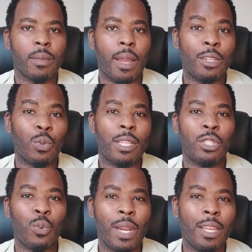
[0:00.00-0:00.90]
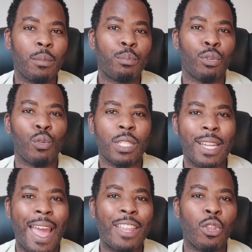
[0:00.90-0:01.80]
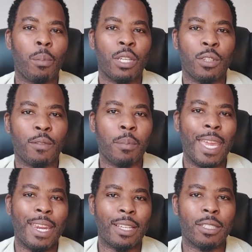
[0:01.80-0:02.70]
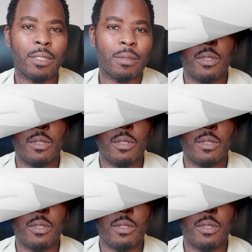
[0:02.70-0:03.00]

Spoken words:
as well as swelling, bruising, and numbness of the penis.